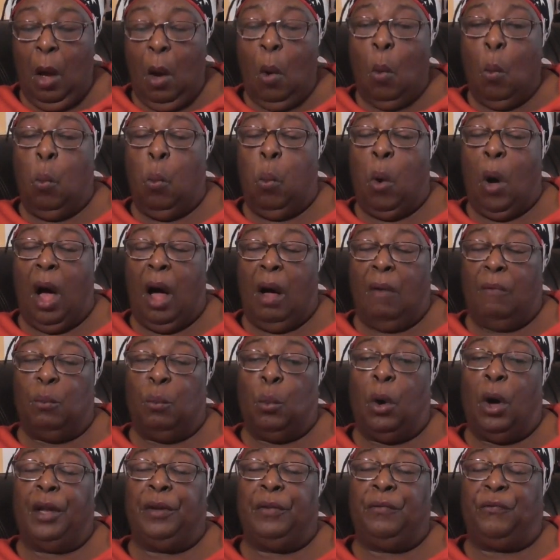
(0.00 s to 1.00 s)
one,
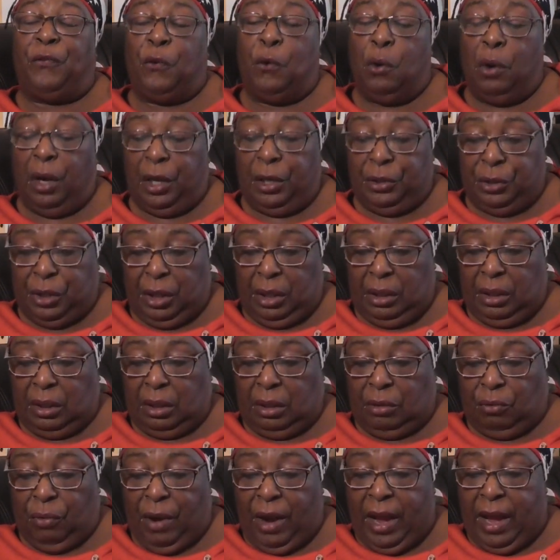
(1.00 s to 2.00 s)
one 400
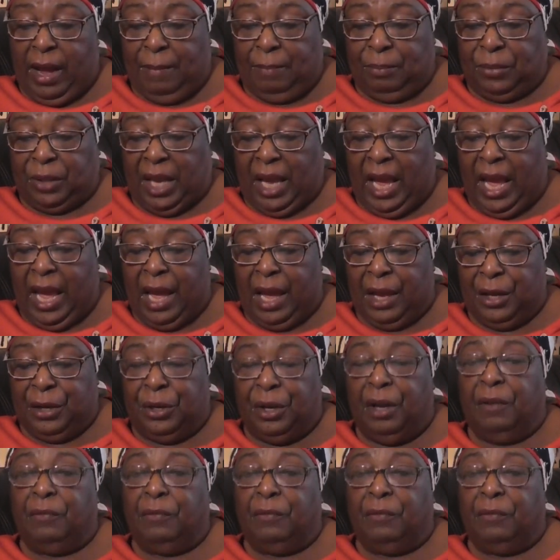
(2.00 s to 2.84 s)
gram can